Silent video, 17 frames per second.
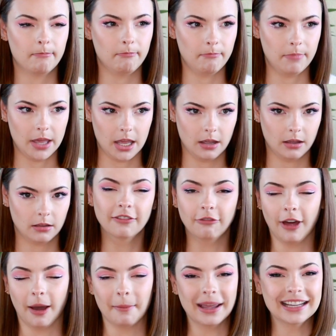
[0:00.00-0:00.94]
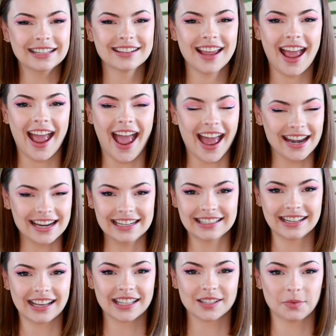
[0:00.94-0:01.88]
big, if that makes any
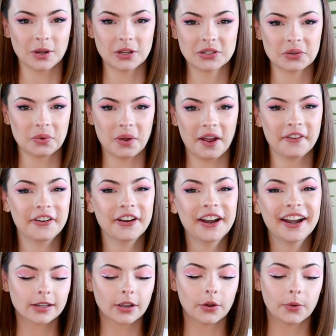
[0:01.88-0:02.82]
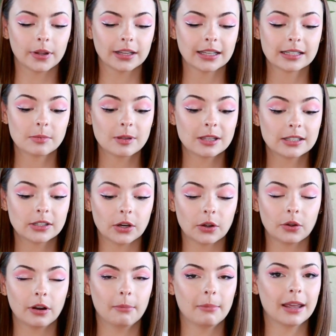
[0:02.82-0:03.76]
sense whatsoever. So Elizabeth
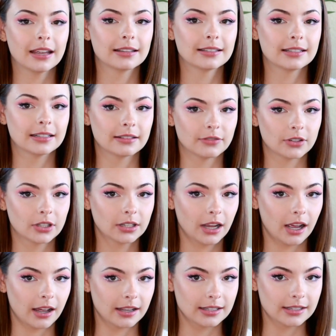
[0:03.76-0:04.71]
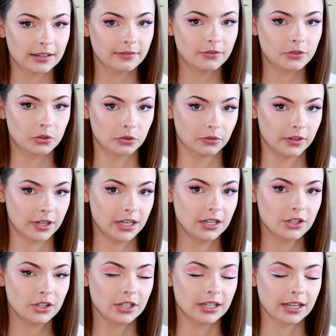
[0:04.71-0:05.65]
Stone makes different kinds of jewelry.
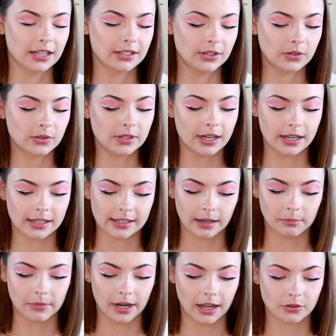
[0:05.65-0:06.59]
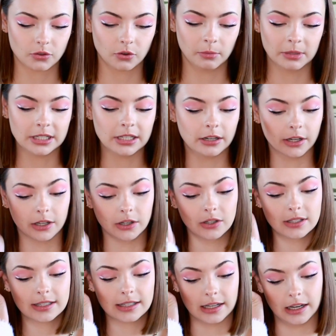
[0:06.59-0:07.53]
She does use some natural
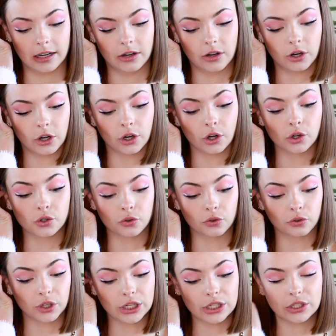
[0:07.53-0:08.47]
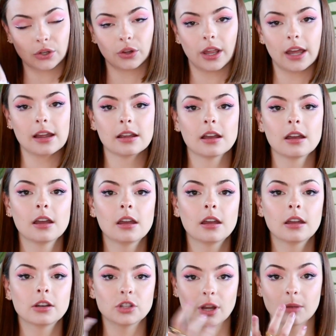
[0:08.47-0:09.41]
materials in her jewelry, so like
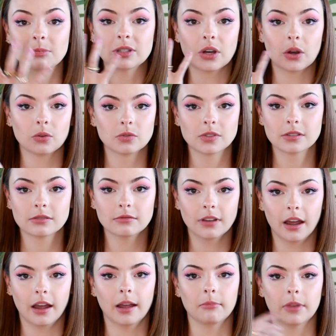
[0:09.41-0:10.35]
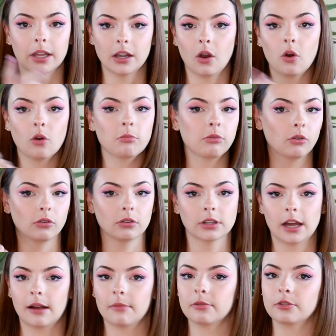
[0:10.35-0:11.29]
gemstones, like opal,
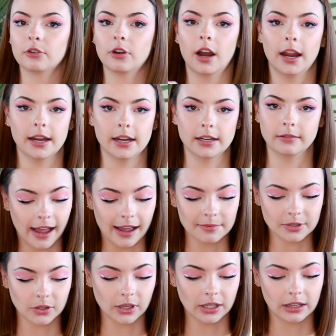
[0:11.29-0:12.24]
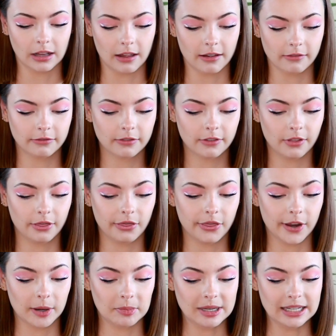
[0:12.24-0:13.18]
labradorite. I absolutely love
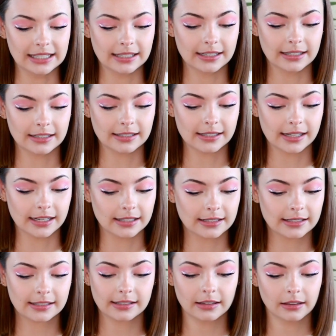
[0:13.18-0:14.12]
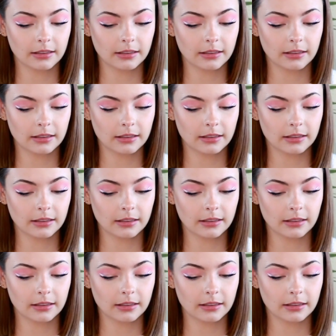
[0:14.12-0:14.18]
their pieces. It's